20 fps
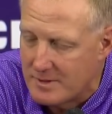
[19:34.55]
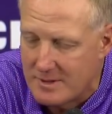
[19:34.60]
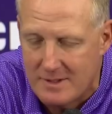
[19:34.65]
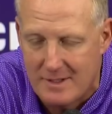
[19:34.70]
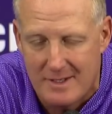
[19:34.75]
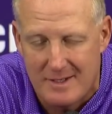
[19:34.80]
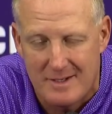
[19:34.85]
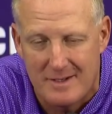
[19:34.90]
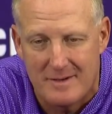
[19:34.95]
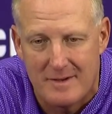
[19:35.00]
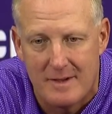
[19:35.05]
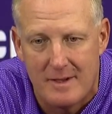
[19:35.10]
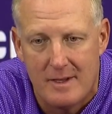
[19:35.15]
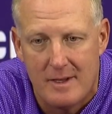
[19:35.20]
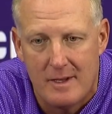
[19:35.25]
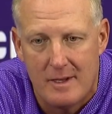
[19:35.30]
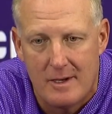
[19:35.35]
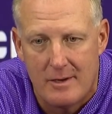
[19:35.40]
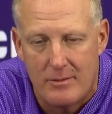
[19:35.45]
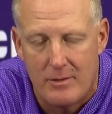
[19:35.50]
We didn't
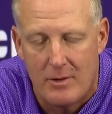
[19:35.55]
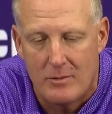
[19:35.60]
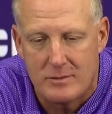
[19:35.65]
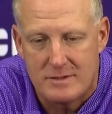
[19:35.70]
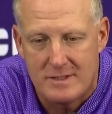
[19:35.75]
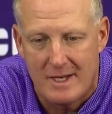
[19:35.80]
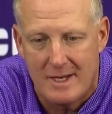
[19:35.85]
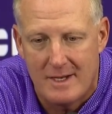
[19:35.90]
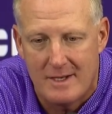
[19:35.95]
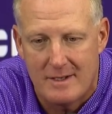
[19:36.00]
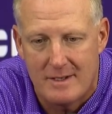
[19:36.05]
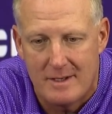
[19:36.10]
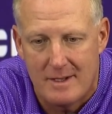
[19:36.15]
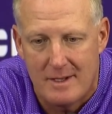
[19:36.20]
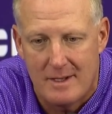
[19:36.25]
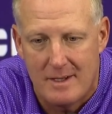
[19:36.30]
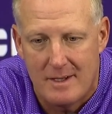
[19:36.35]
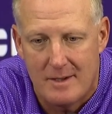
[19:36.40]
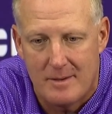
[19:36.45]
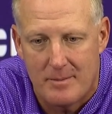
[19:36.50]
rotate
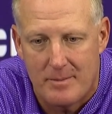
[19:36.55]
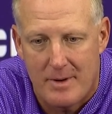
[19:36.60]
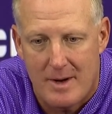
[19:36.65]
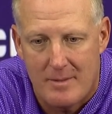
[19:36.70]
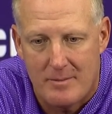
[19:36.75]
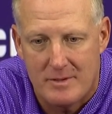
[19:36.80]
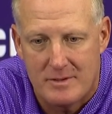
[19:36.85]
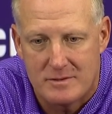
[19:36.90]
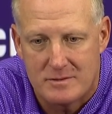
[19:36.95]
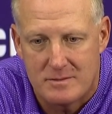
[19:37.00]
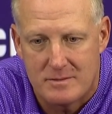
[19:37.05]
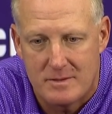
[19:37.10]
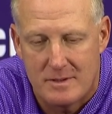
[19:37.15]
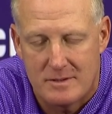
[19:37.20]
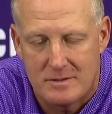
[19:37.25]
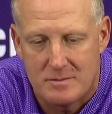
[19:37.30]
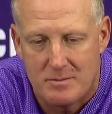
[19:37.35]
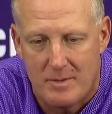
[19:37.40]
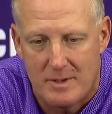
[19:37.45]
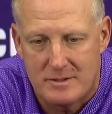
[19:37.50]
probably as,
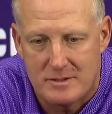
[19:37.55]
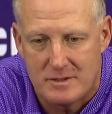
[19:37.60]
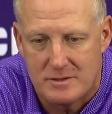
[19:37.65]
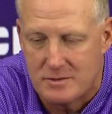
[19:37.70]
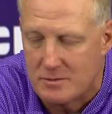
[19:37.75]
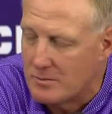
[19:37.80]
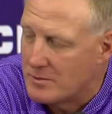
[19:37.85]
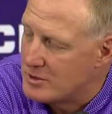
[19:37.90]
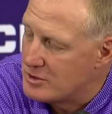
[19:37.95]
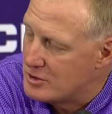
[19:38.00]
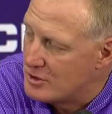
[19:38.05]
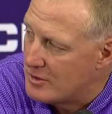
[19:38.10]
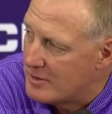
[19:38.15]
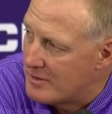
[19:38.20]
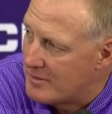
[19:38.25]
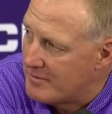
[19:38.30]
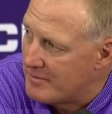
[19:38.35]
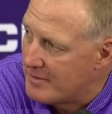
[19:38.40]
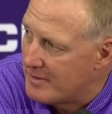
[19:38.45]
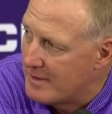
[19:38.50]
as much as we should
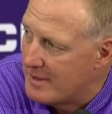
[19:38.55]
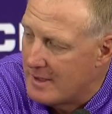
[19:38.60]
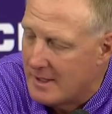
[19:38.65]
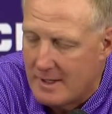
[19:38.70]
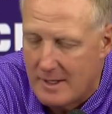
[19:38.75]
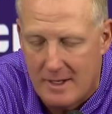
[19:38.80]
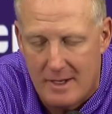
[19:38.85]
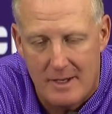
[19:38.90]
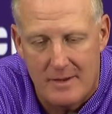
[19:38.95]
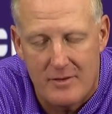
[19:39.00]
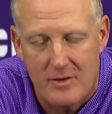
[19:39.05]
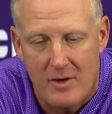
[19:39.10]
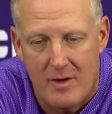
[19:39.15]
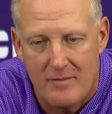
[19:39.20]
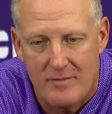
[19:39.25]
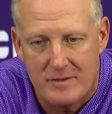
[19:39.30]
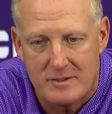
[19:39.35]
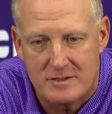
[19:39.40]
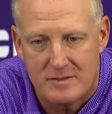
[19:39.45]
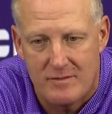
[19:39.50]
have on the
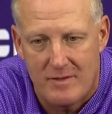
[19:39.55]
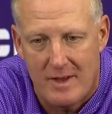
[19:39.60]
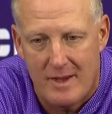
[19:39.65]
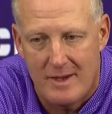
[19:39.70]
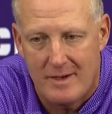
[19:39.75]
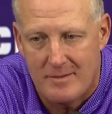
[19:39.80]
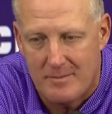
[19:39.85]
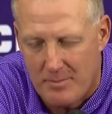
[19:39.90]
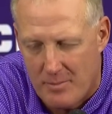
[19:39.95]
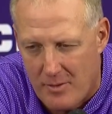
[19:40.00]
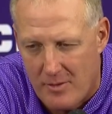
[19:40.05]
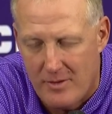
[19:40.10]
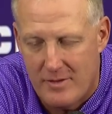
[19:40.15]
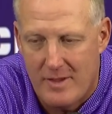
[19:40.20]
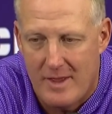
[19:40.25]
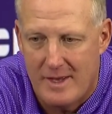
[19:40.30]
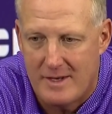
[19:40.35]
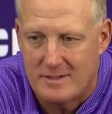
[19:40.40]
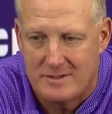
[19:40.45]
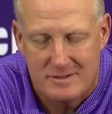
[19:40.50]
offensive line. Part of
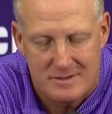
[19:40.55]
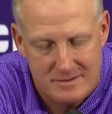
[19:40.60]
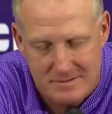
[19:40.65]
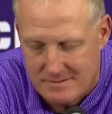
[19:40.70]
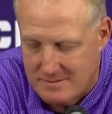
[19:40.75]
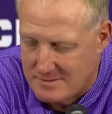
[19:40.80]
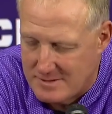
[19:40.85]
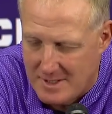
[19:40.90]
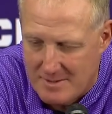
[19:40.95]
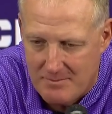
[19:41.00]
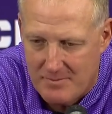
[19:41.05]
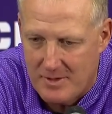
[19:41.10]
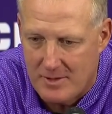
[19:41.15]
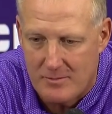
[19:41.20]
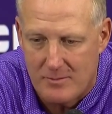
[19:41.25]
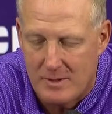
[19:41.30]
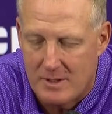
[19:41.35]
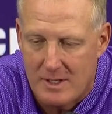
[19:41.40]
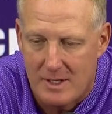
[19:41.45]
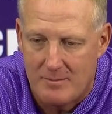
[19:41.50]
that is same
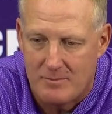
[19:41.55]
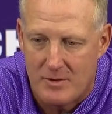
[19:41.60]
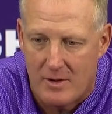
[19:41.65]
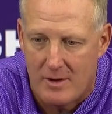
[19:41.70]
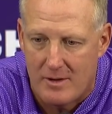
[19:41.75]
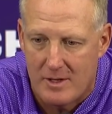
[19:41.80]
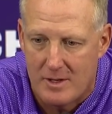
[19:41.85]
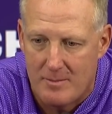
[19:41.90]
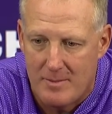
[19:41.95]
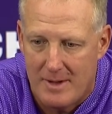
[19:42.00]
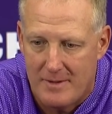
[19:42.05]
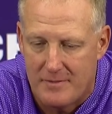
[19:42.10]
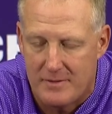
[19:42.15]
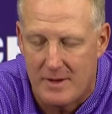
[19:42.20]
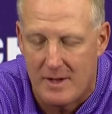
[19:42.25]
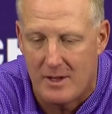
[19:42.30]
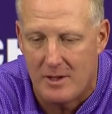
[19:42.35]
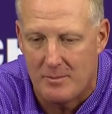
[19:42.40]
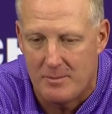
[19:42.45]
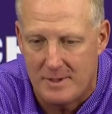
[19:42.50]
thing we keep talking about
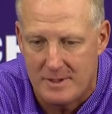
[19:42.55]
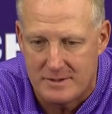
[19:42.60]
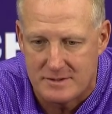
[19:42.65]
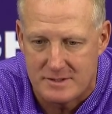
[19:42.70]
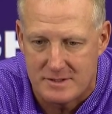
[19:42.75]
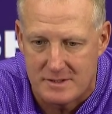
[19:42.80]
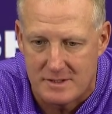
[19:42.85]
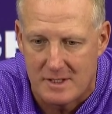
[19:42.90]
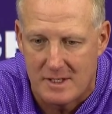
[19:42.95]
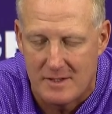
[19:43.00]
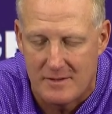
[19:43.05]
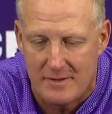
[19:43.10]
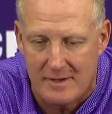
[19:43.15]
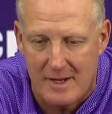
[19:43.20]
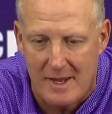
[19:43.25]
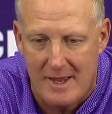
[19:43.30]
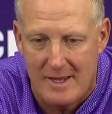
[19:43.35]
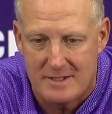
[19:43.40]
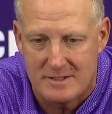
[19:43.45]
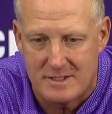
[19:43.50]
the elements and getting the
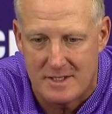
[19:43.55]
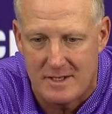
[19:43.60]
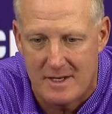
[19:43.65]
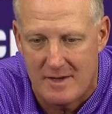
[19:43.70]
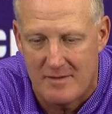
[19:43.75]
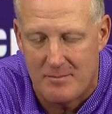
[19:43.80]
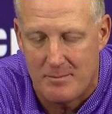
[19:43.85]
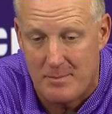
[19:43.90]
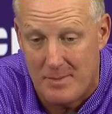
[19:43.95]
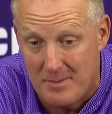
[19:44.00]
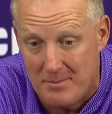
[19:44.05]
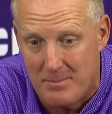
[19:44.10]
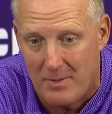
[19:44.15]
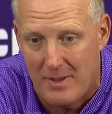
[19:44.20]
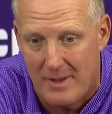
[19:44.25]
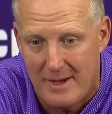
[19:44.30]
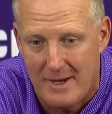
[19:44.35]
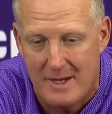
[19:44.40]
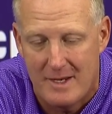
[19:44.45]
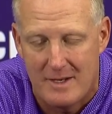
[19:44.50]
guys that have been
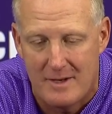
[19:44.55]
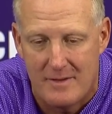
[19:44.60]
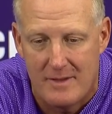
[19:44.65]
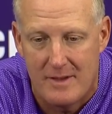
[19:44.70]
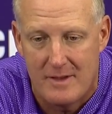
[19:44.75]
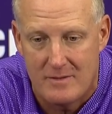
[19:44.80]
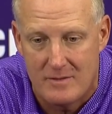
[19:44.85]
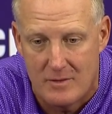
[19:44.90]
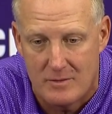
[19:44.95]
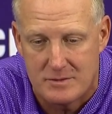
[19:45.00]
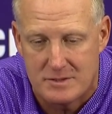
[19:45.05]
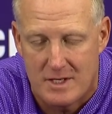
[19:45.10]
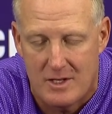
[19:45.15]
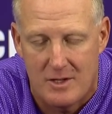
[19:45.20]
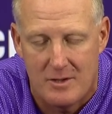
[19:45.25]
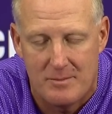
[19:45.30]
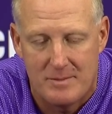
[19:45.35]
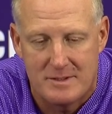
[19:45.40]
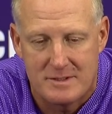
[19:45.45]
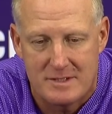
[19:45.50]
playing in the, those
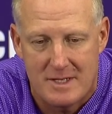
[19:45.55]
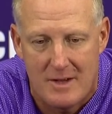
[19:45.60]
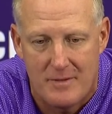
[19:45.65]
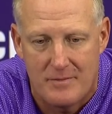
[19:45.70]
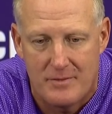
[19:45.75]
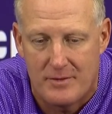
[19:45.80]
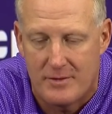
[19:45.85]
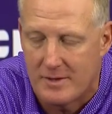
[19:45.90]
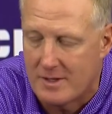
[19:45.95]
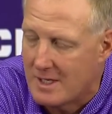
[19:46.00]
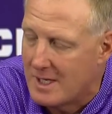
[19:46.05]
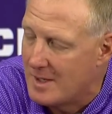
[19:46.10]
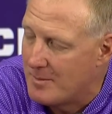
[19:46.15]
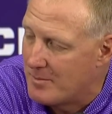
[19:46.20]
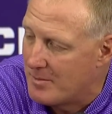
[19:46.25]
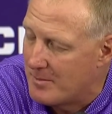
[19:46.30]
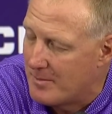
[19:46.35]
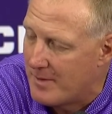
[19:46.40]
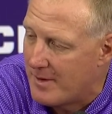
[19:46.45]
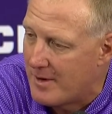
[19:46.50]
elements out there to
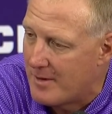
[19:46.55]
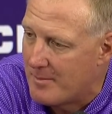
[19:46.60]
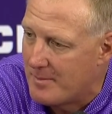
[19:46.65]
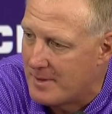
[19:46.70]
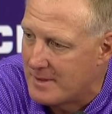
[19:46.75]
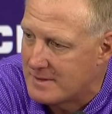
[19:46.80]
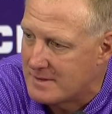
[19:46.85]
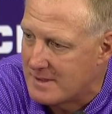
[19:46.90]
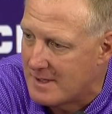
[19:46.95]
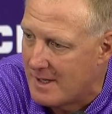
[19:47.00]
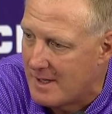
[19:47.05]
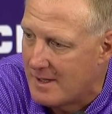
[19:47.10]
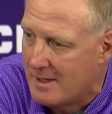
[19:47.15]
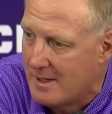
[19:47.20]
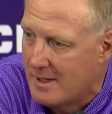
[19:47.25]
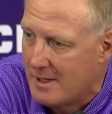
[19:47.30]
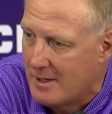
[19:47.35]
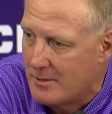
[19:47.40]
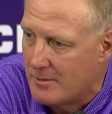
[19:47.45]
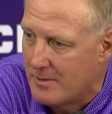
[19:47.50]
keep them there. But uh,
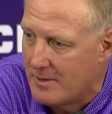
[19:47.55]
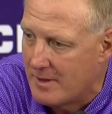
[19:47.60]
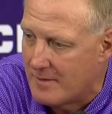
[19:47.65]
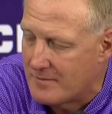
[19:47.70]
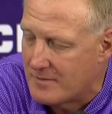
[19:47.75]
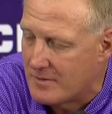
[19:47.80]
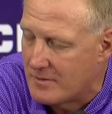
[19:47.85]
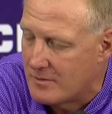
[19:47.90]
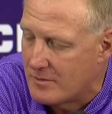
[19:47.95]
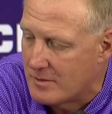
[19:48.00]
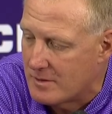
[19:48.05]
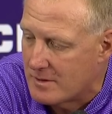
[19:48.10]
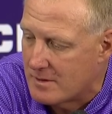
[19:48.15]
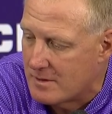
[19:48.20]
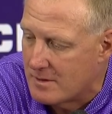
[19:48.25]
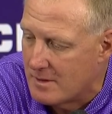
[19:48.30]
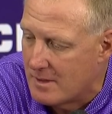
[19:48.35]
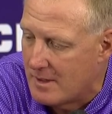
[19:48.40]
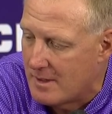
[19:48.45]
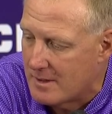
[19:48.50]
we have to do
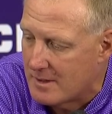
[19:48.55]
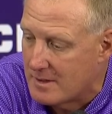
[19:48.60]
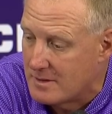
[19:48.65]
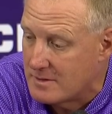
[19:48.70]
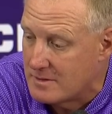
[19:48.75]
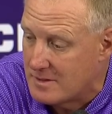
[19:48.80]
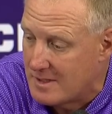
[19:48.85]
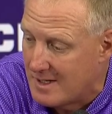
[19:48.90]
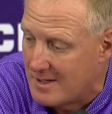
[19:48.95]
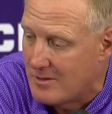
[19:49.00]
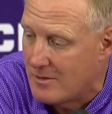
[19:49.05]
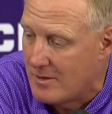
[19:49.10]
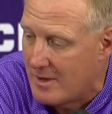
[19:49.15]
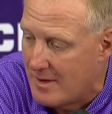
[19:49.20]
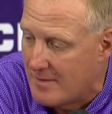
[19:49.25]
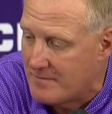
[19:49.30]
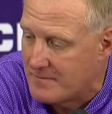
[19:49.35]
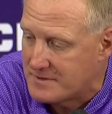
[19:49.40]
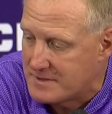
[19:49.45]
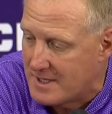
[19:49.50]
a, uh, continue to
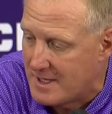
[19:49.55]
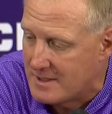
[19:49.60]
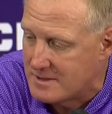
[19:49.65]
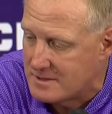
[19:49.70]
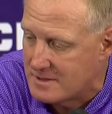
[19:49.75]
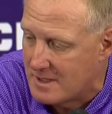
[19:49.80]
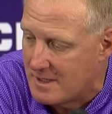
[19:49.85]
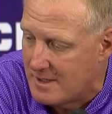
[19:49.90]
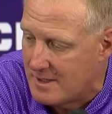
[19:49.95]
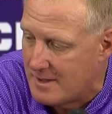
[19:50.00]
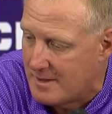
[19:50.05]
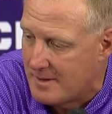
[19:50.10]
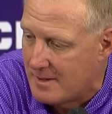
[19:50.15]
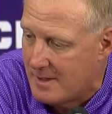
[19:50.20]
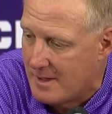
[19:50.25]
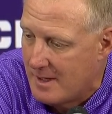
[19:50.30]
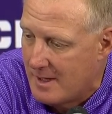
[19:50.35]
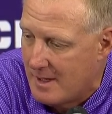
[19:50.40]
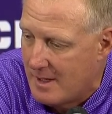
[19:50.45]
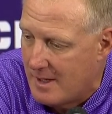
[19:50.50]
emphasize uh,
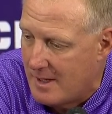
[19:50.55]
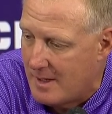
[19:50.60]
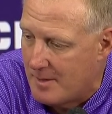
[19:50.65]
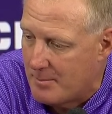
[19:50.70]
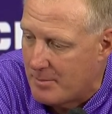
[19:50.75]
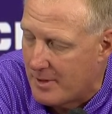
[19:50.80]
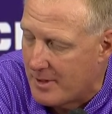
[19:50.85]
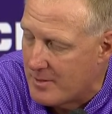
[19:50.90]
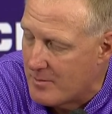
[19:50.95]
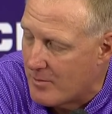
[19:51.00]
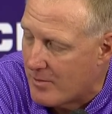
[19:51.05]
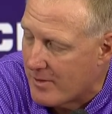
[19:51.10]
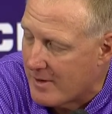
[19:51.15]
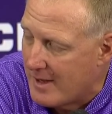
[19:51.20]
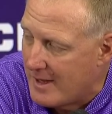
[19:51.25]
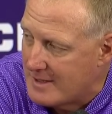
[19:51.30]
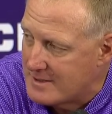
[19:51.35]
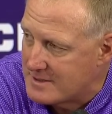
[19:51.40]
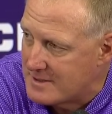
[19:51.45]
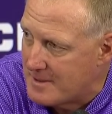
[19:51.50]
uh, playing more
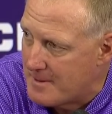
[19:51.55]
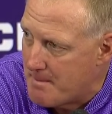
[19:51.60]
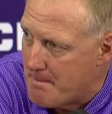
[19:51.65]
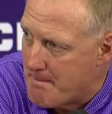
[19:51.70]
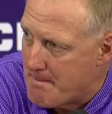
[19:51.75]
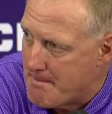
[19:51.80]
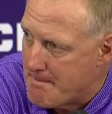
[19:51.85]
guys there.